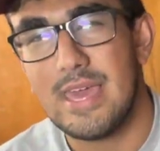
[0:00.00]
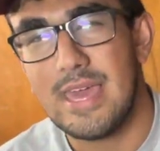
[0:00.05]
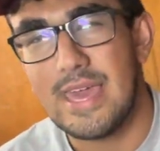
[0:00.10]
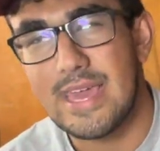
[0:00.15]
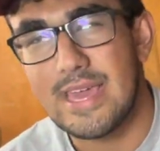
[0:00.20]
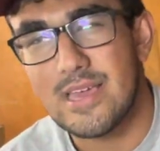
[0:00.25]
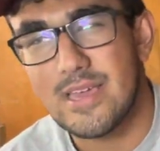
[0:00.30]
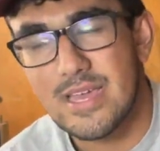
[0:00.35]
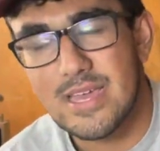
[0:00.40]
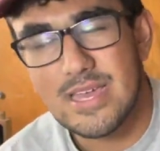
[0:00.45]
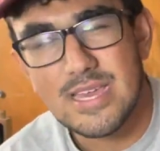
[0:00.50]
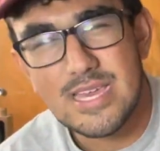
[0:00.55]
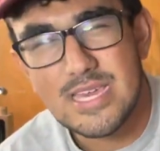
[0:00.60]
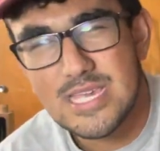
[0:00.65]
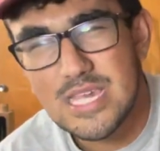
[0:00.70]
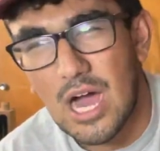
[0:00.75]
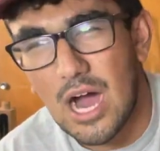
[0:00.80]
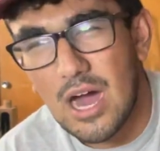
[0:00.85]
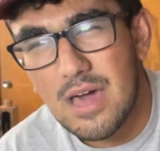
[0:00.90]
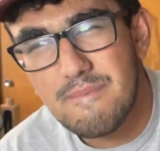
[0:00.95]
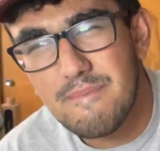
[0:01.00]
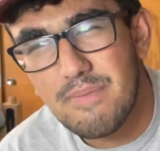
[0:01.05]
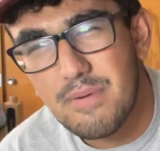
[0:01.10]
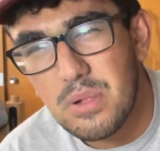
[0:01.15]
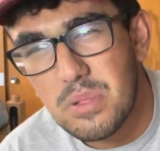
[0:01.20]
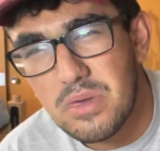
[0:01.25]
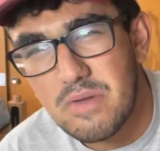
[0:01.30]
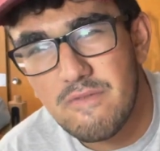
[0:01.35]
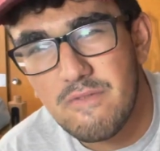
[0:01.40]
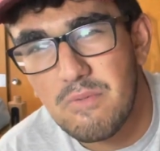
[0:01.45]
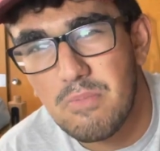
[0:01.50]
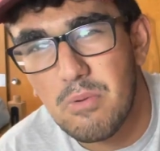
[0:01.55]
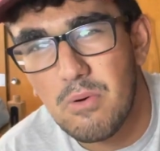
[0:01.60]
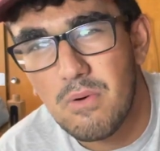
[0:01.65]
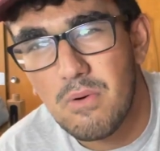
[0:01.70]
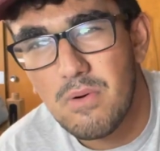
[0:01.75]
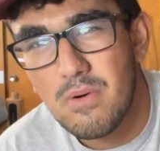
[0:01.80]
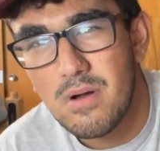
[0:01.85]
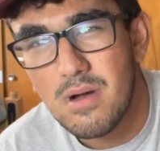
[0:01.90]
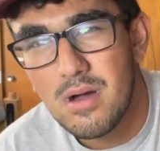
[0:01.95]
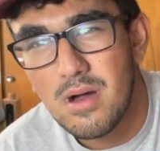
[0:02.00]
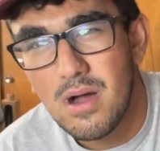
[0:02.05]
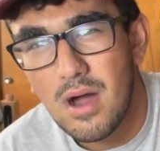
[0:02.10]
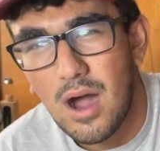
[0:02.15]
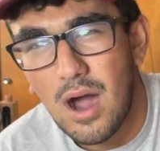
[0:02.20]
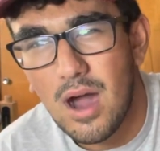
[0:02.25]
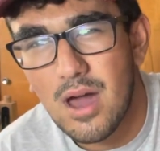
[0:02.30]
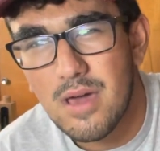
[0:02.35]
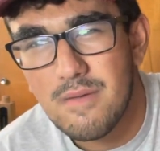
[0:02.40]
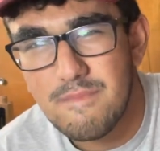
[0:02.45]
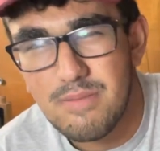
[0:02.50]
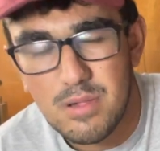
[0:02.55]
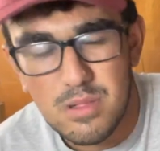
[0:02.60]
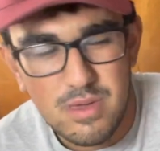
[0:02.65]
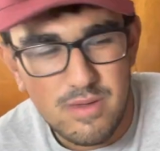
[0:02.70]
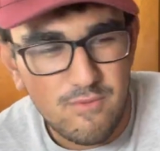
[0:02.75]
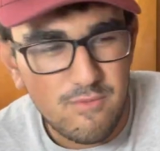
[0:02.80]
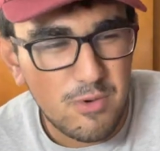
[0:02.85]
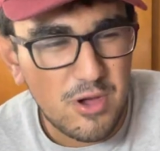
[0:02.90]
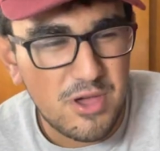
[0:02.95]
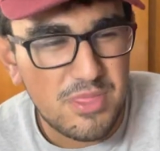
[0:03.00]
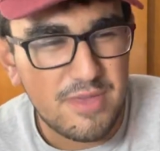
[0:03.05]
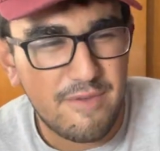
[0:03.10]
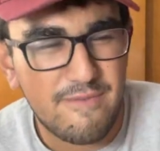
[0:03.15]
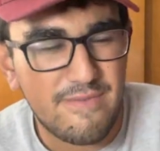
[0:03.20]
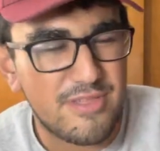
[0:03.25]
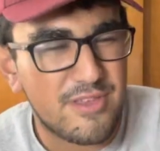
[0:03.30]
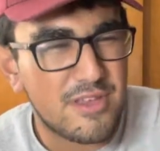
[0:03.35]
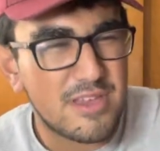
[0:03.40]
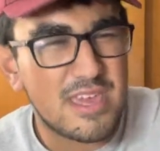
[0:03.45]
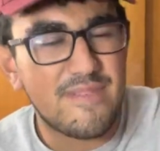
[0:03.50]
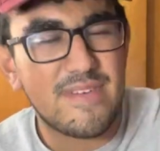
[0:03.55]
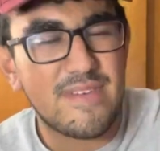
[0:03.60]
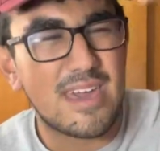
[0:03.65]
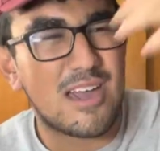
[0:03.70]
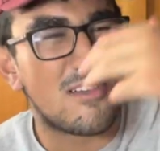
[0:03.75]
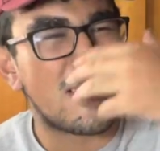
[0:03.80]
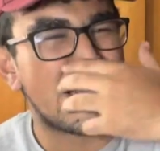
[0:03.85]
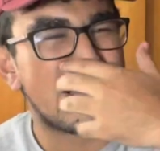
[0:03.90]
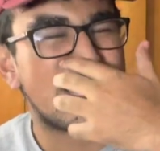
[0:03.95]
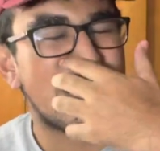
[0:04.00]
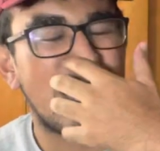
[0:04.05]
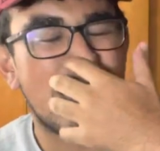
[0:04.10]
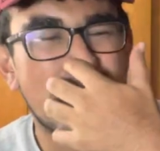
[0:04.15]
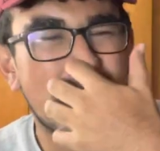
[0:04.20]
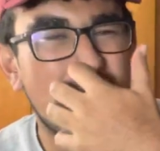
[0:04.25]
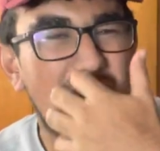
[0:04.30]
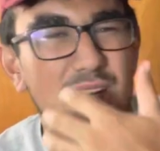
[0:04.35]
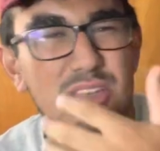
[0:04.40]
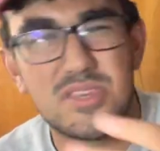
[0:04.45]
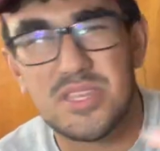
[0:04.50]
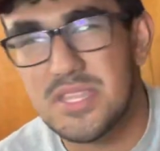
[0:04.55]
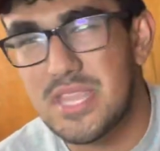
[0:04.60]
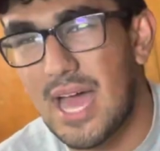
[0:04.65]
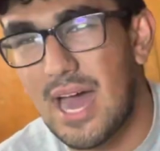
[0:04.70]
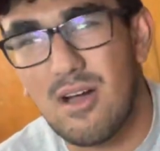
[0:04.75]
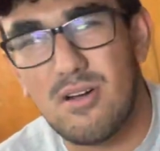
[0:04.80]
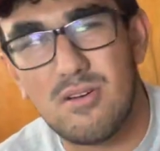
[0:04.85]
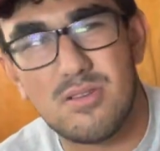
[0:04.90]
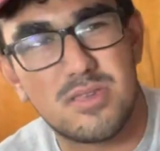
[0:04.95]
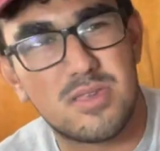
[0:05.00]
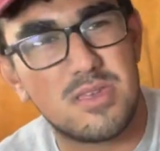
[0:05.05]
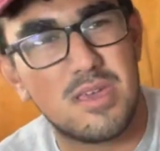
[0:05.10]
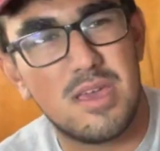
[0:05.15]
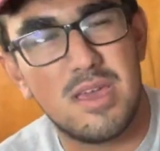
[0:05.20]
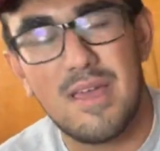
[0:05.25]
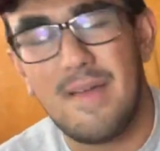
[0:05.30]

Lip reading: It's unbelievable, and they're giving out like 10,000 towels.